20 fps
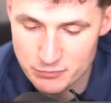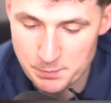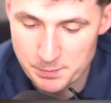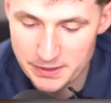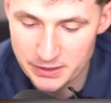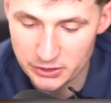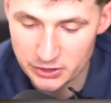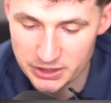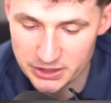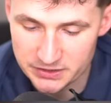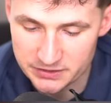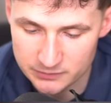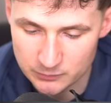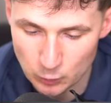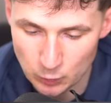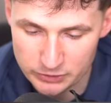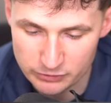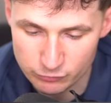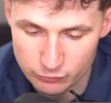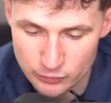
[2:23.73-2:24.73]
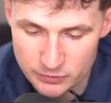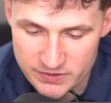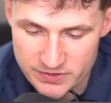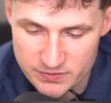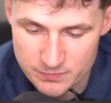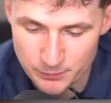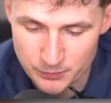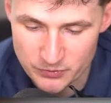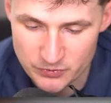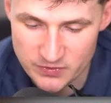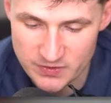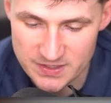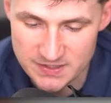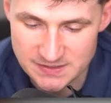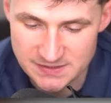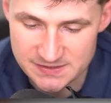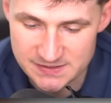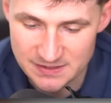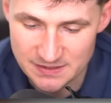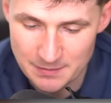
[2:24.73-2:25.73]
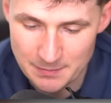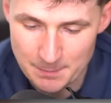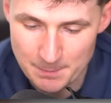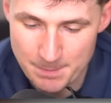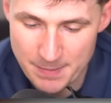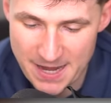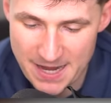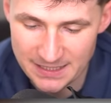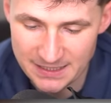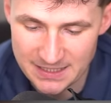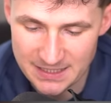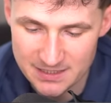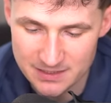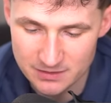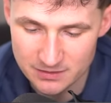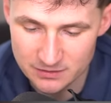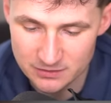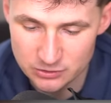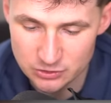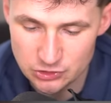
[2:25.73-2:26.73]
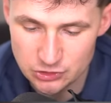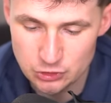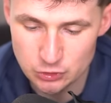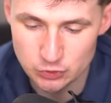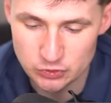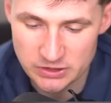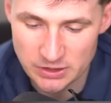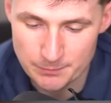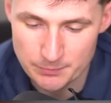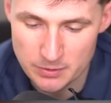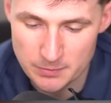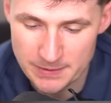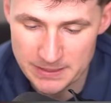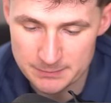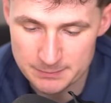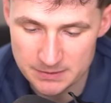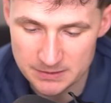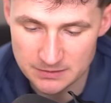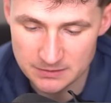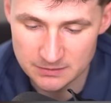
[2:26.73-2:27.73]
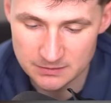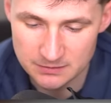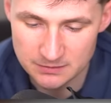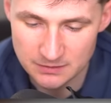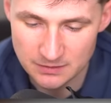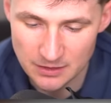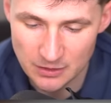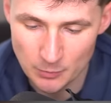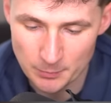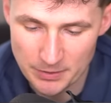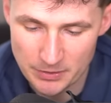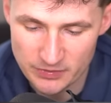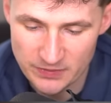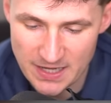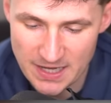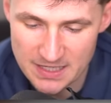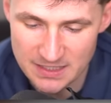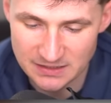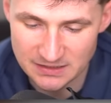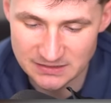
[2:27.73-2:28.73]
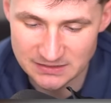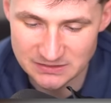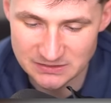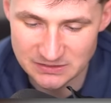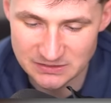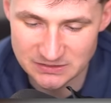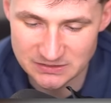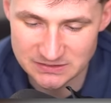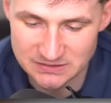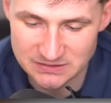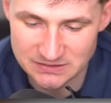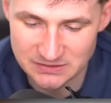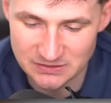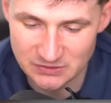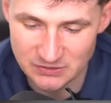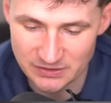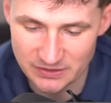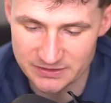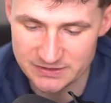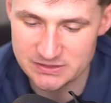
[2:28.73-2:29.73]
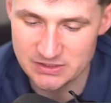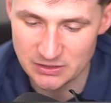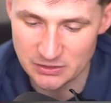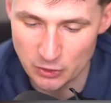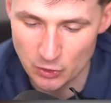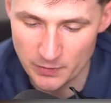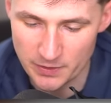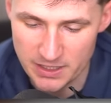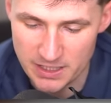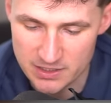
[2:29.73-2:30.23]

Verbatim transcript: a better idea. What if we put this back in, juice up the baby? How about that? Oh, oh it's not going